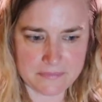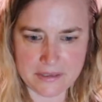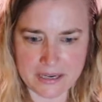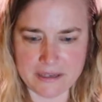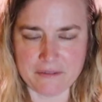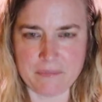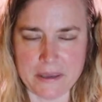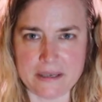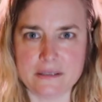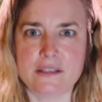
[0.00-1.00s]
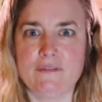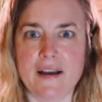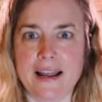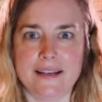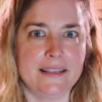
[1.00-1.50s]
kind of been
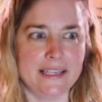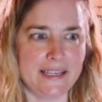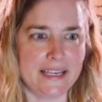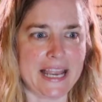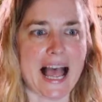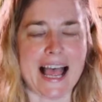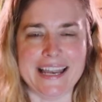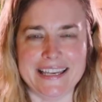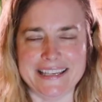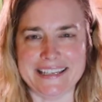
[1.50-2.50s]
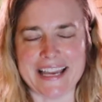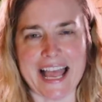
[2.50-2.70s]
divinely guided.